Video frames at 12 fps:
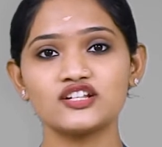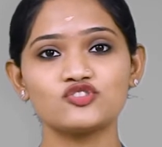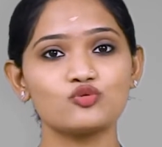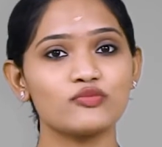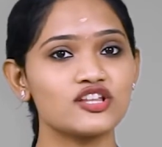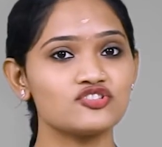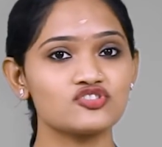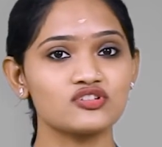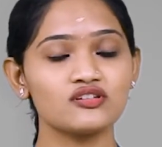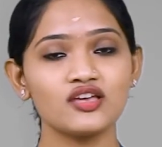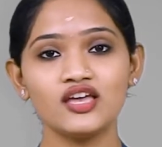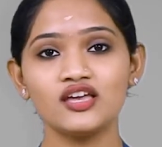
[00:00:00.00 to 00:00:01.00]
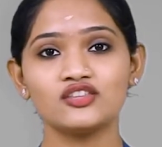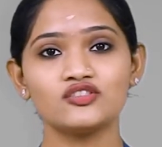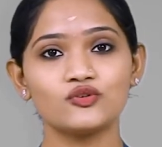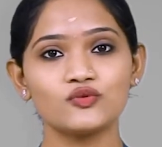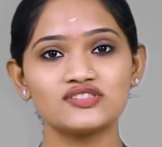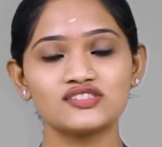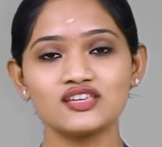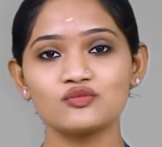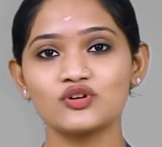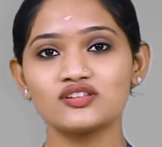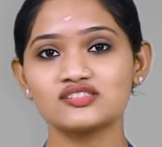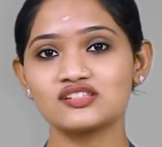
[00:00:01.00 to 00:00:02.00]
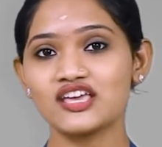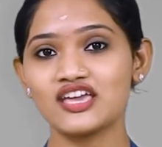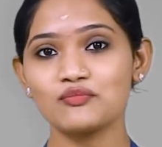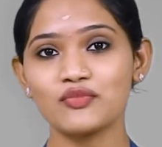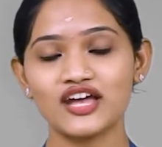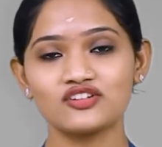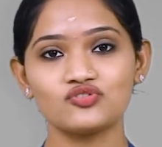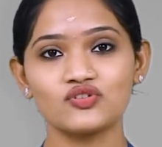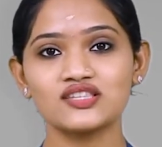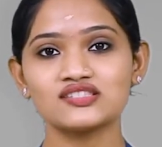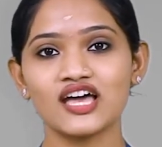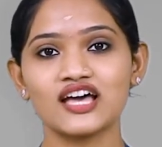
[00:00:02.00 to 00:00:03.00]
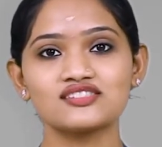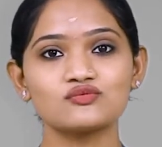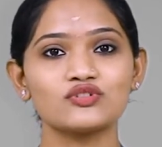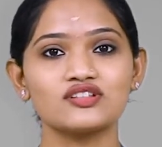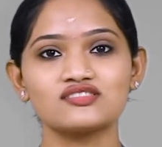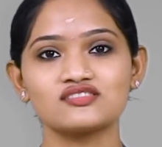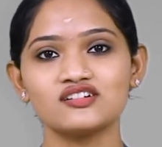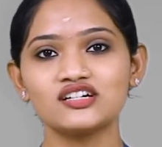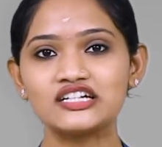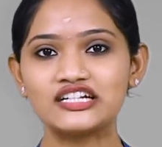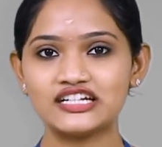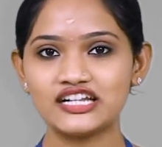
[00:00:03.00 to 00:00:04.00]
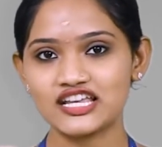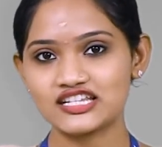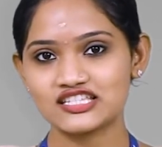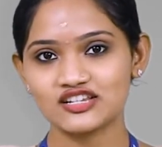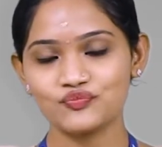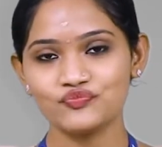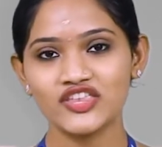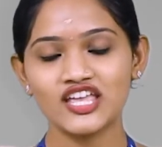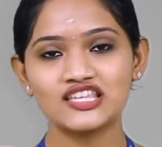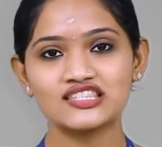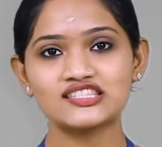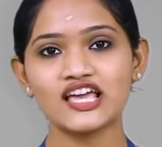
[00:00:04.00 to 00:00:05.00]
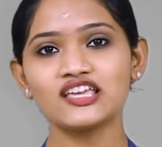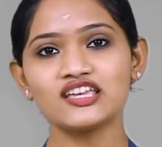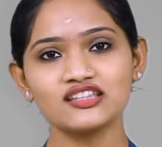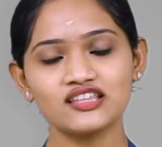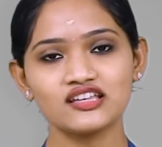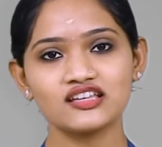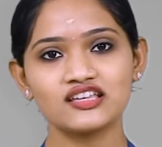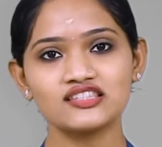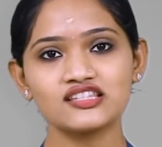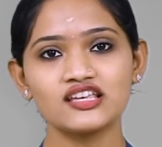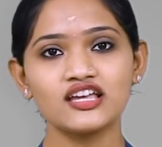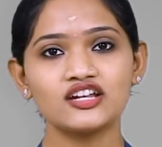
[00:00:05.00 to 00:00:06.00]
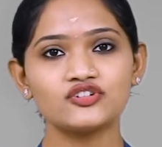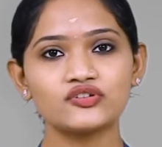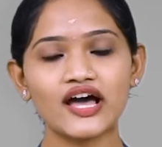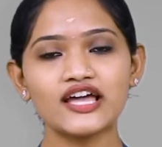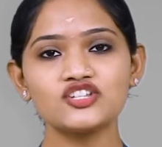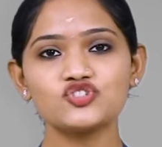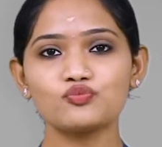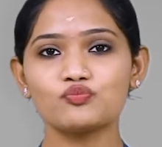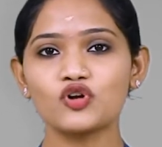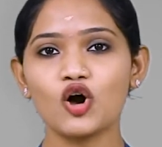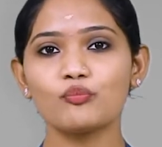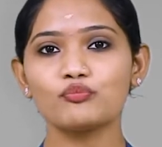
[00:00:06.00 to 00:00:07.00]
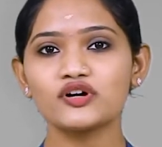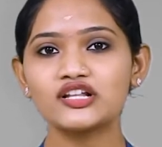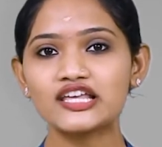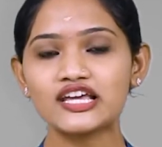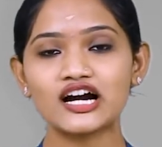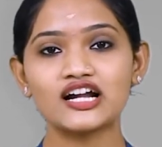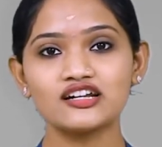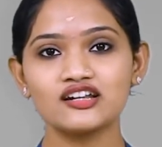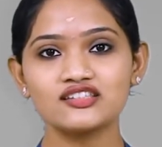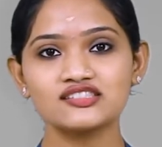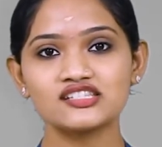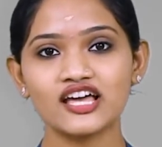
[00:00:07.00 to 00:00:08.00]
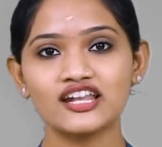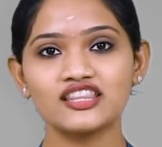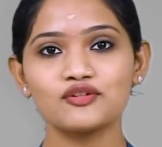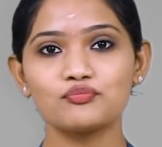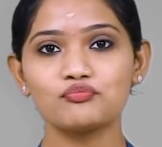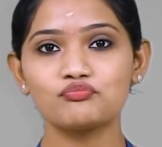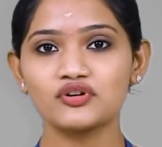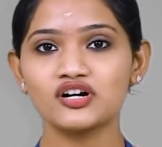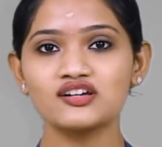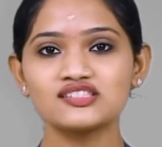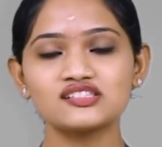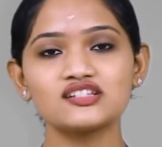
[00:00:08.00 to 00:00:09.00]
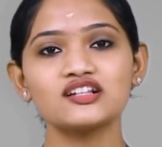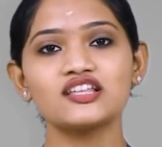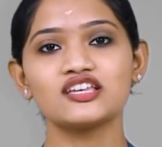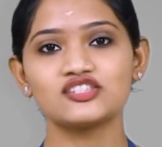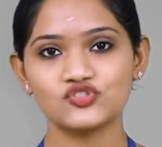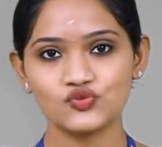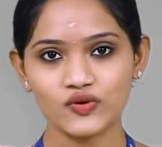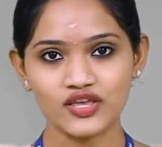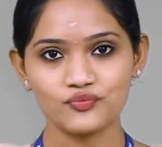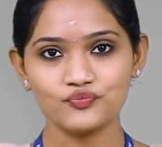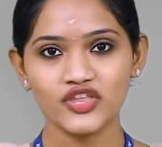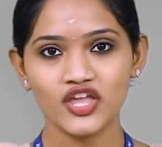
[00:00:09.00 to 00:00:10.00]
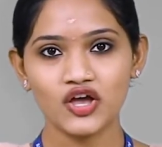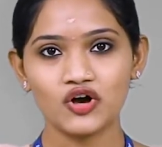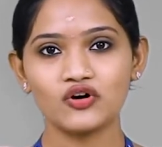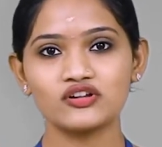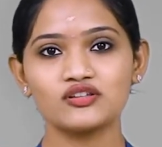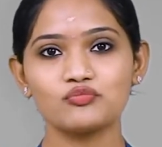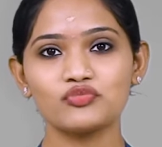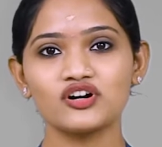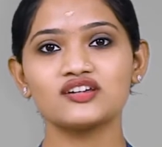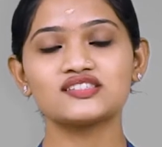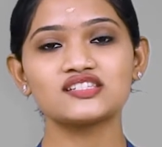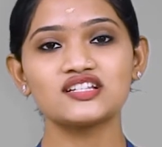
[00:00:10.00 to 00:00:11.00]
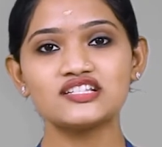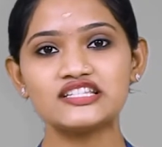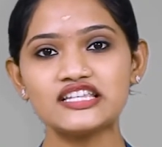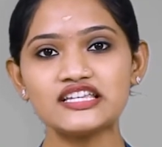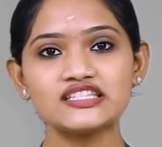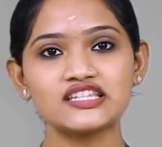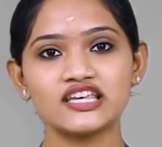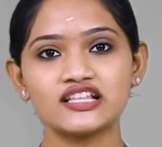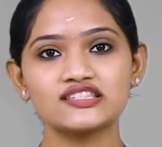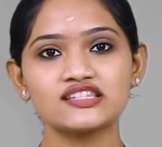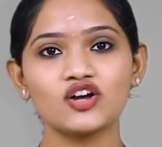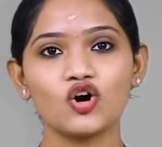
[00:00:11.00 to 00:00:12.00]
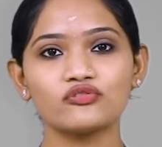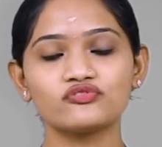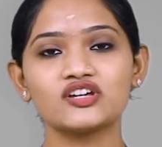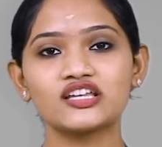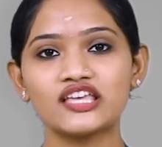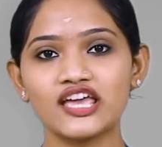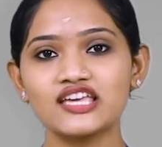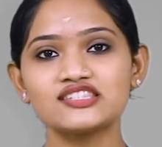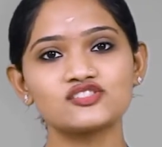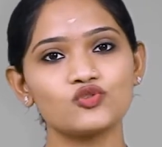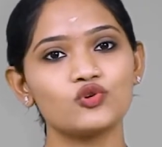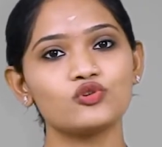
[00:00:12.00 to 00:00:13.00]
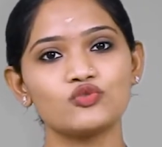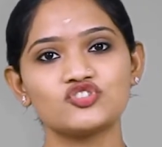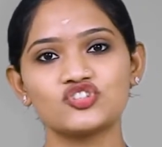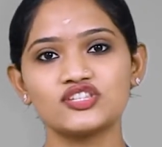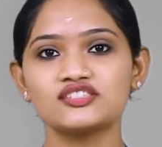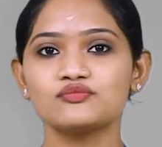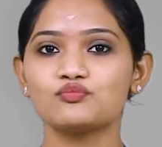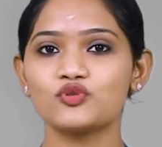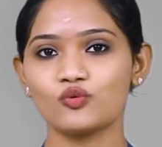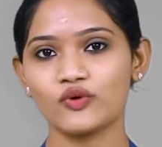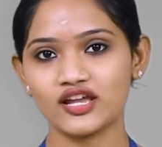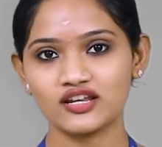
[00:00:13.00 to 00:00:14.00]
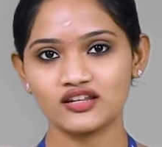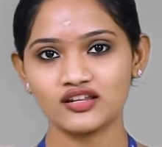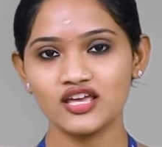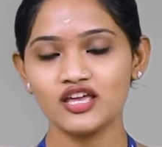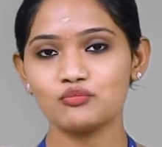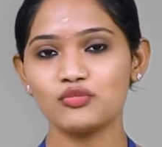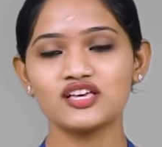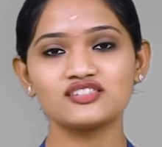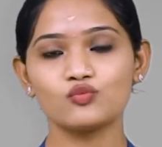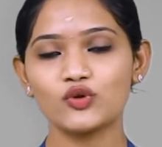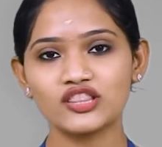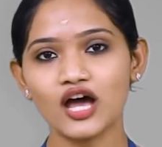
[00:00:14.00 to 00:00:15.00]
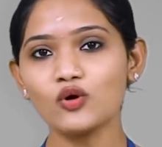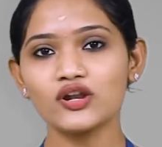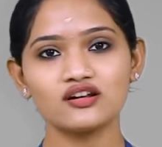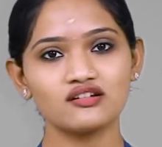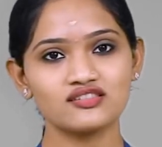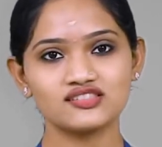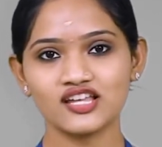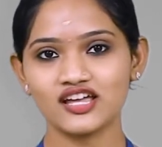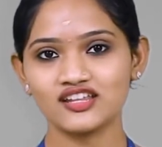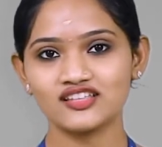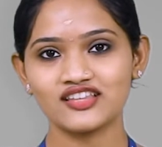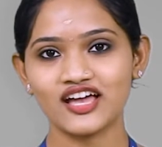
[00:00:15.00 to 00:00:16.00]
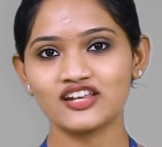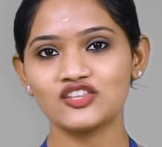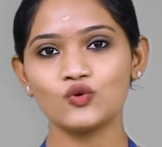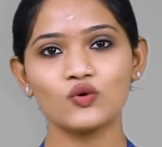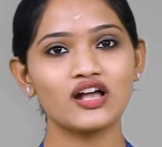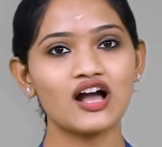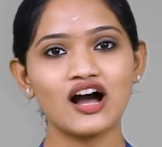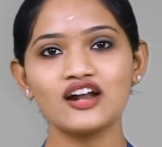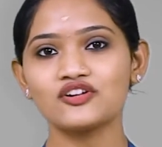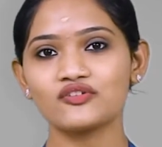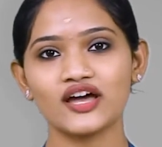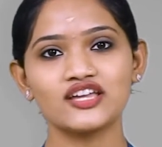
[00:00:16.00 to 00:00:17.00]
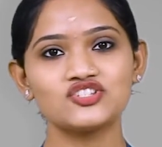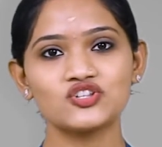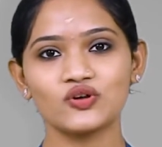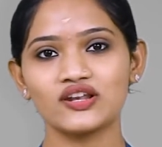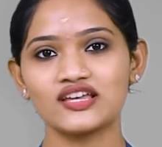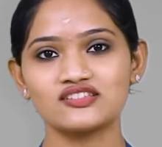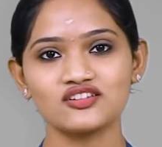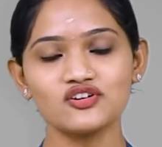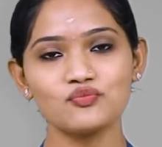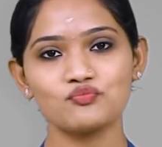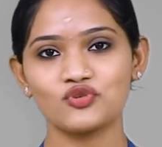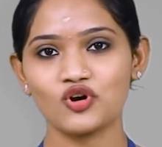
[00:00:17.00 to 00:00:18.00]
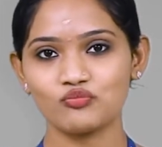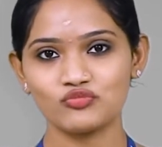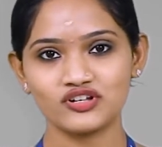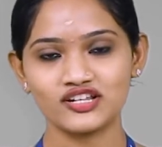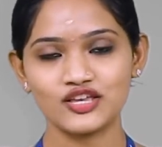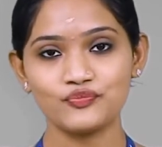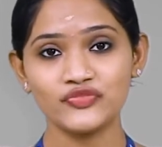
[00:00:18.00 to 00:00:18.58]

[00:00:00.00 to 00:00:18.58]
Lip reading: to mention the receiver's name, address as well as the date. Second thing is, try to properly understand the personal history or the personal details of the case note which is provided, because without understanding that, you can't write your letter properly.